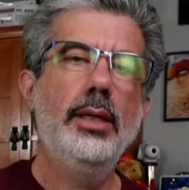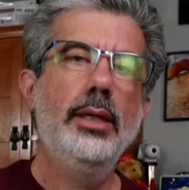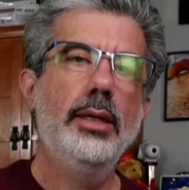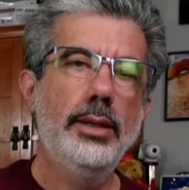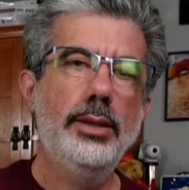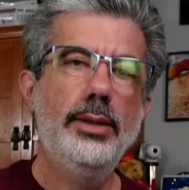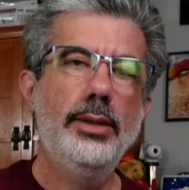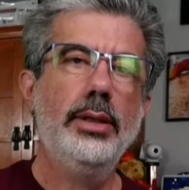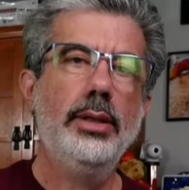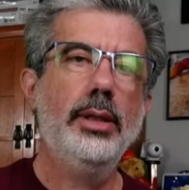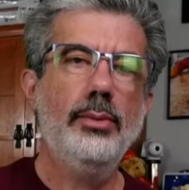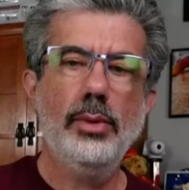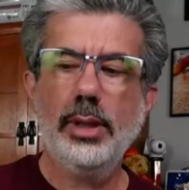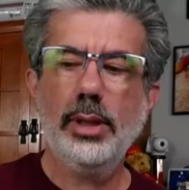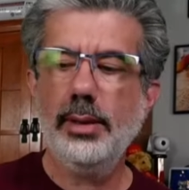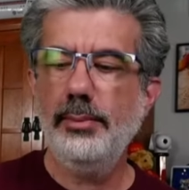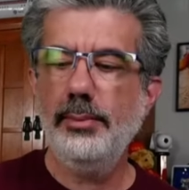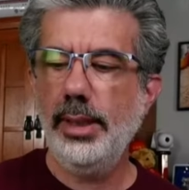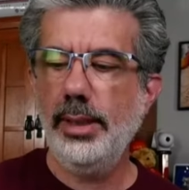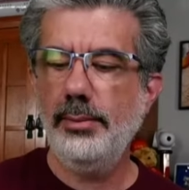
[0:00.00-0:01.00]
you're going to
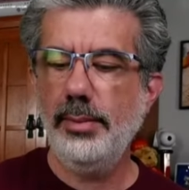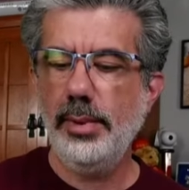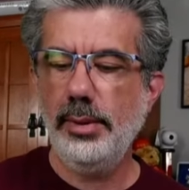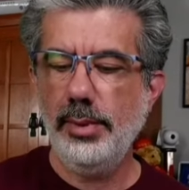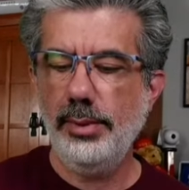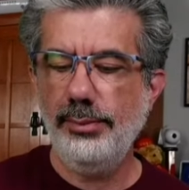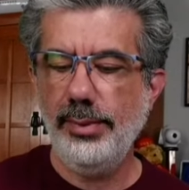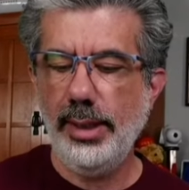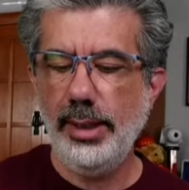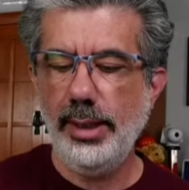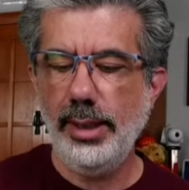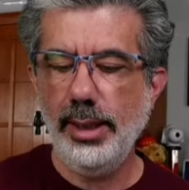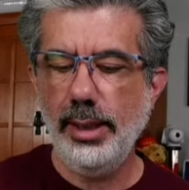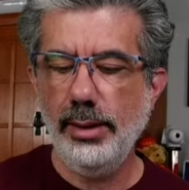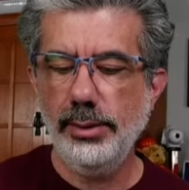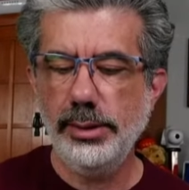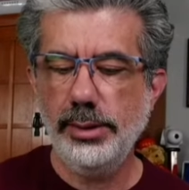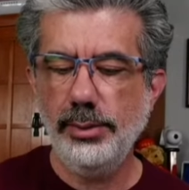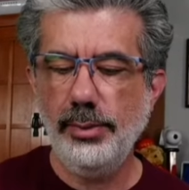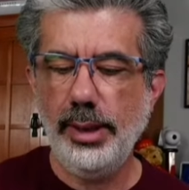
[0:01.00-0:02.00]
work a minimum of 80
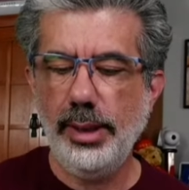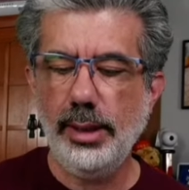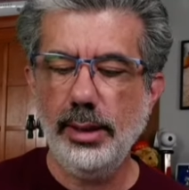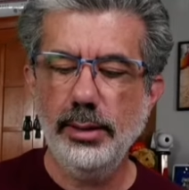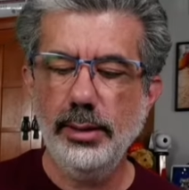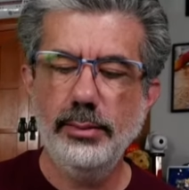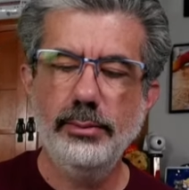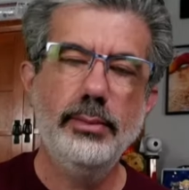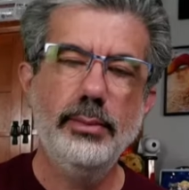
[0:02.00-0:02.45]
hours a week.